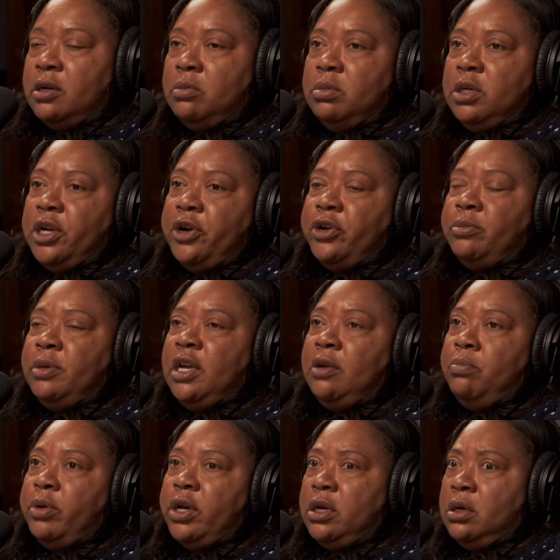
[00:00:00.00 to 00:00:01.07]
You know what I
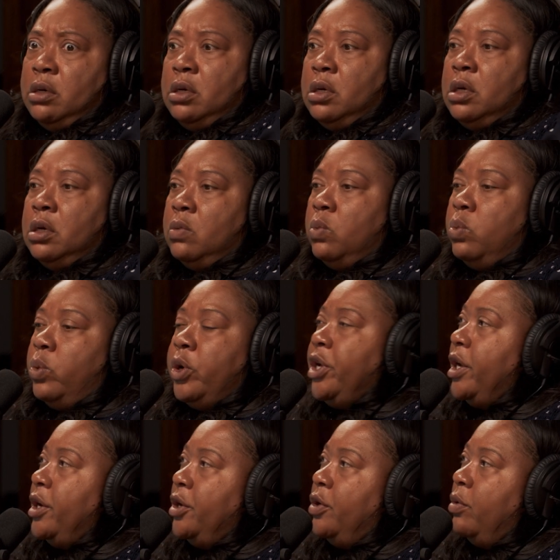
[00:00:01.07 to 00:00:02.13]
mean? But what are you going to do